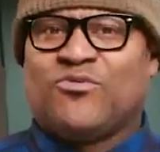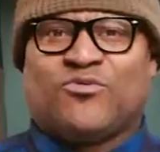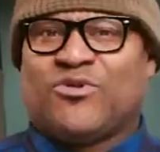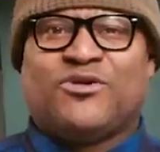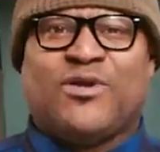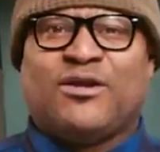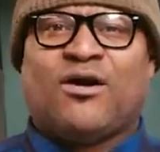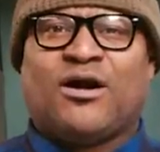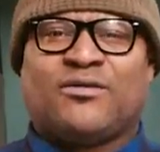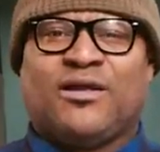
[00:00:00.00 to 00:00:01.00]
with really great
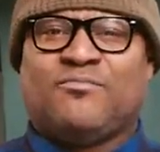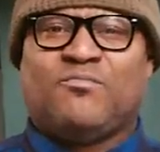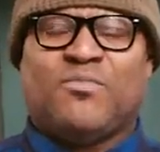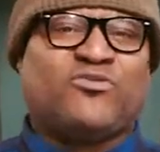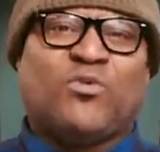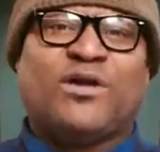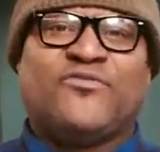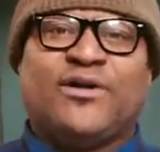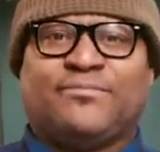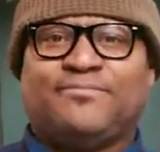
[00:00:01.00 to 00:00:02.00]
art and makes wine
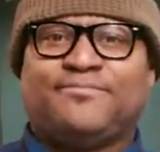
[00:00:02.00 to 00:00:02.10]
fun.